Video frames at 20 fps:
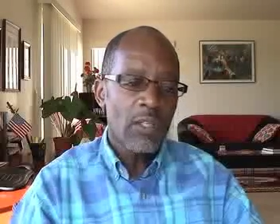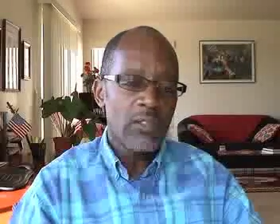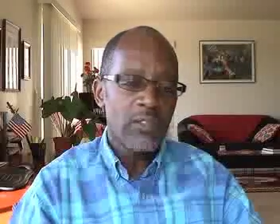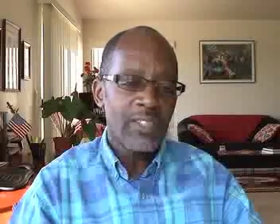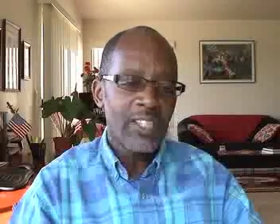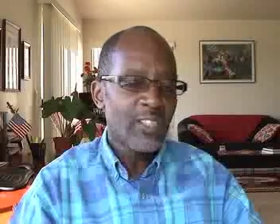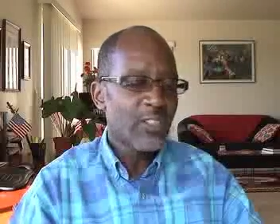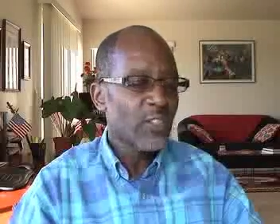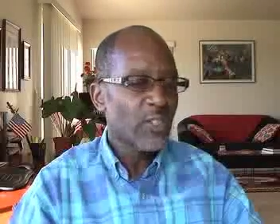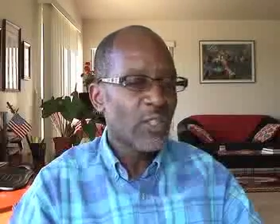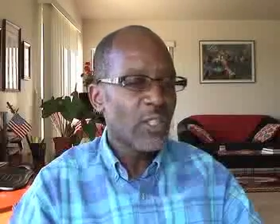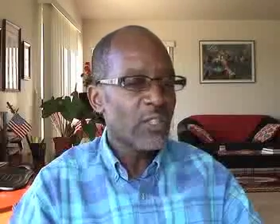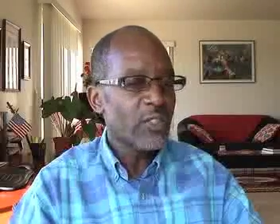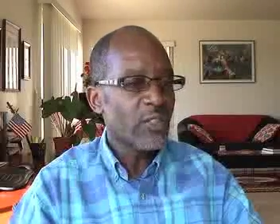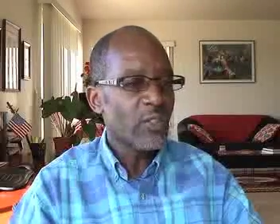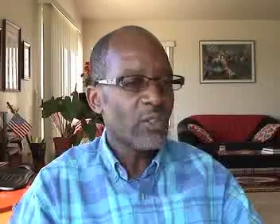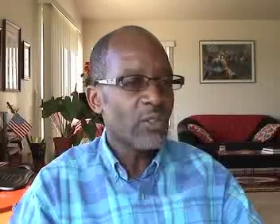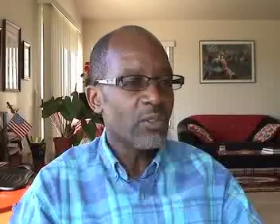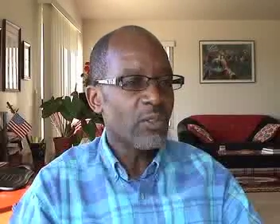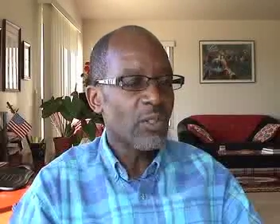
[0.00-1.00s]
sexual
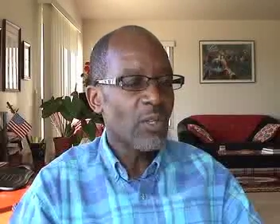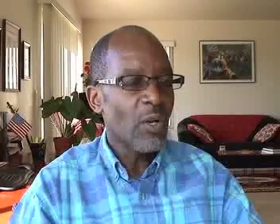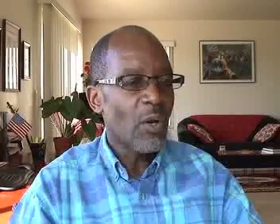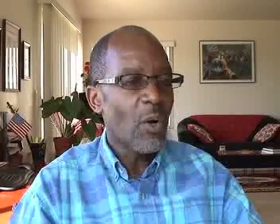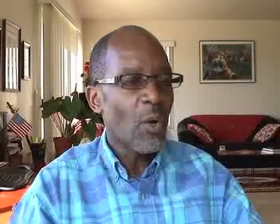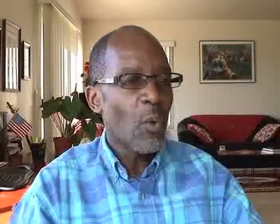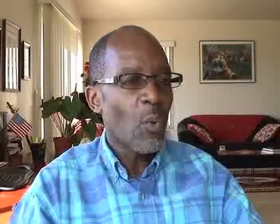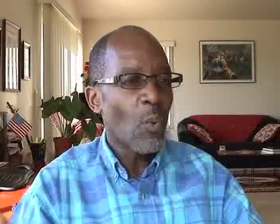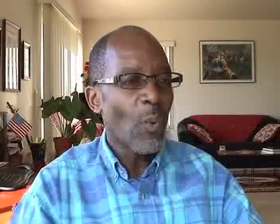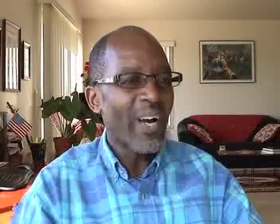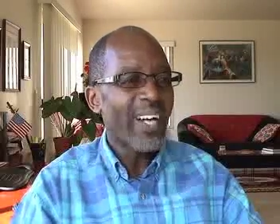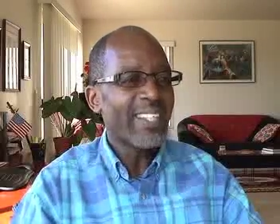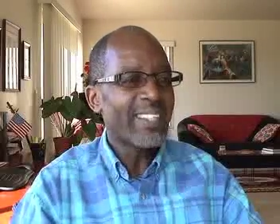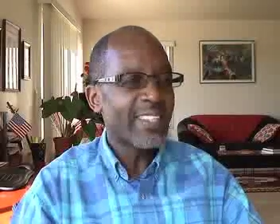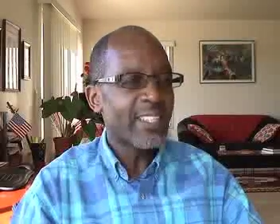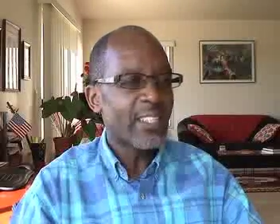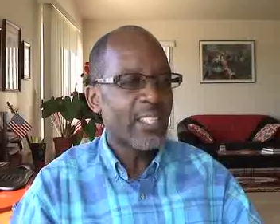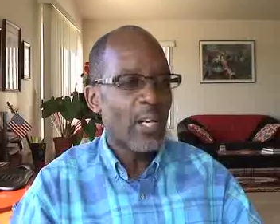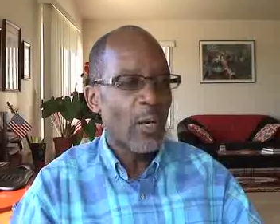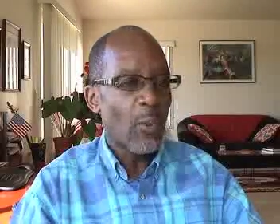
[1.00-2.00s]
assault, why
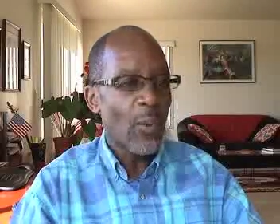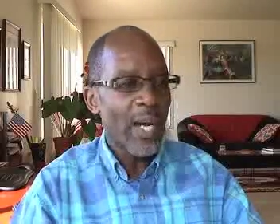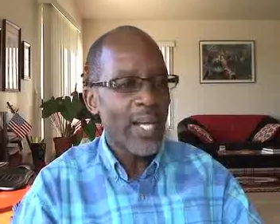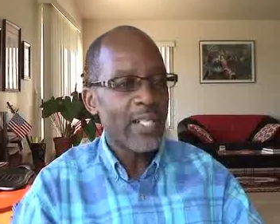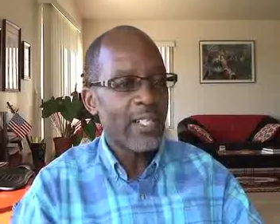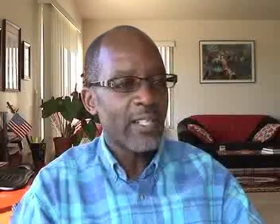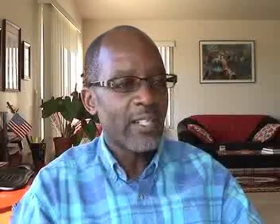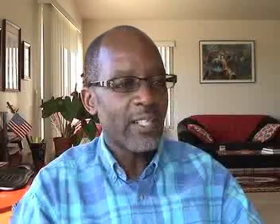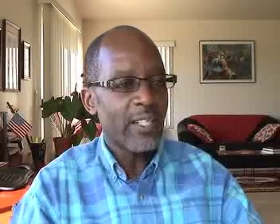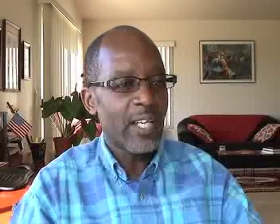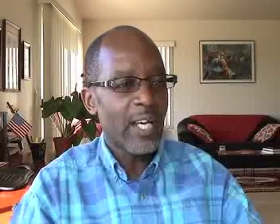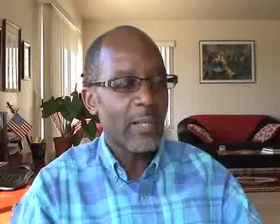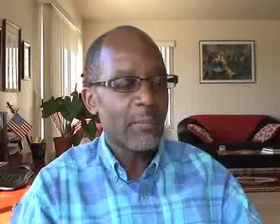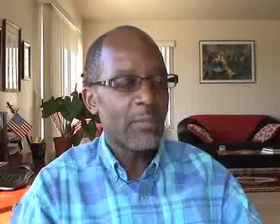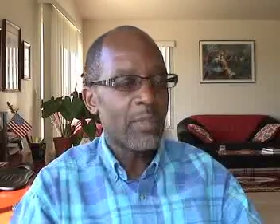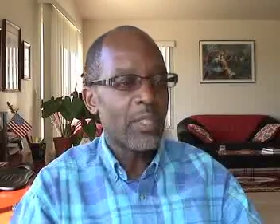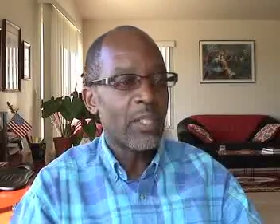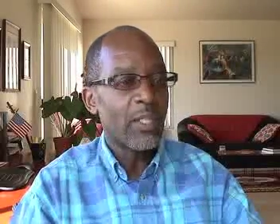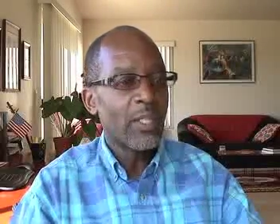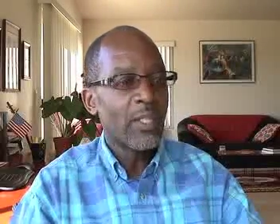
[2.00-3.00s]
is it there? Why did it
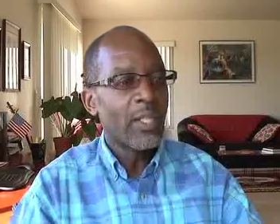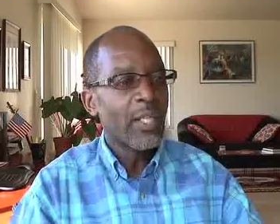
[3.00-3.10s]
happen?